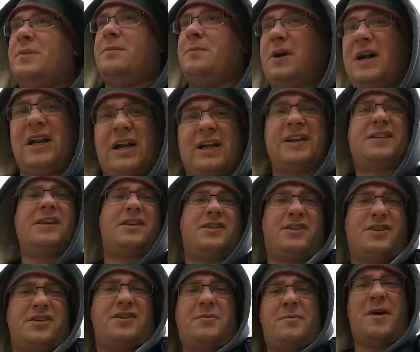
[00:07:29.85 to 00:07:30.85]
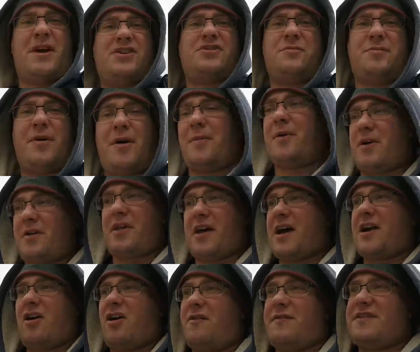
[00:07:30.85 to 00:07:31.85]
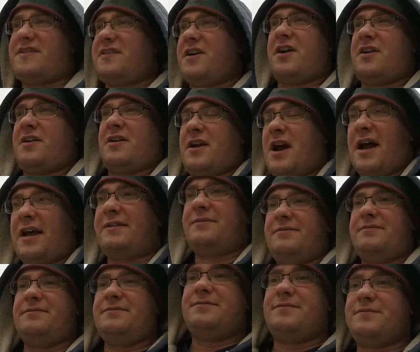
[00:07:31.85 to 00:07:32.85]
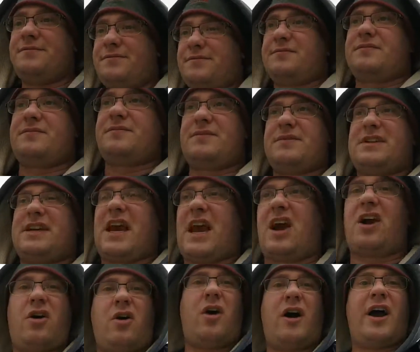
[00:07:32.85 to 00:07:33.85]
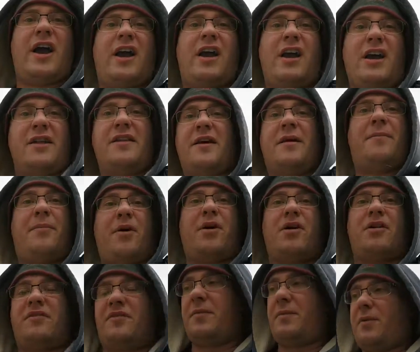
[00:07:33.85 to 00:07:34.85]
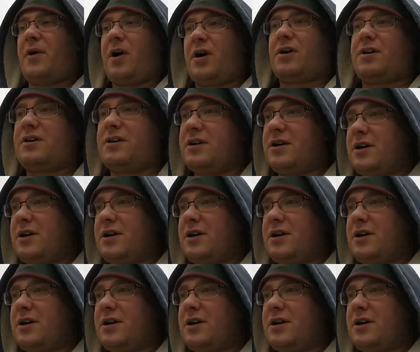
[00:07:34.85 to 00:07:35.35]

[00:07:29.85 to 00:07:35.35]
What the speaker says: But it's just a major bummer that all of a sudden I can't go hiking in that part of the park.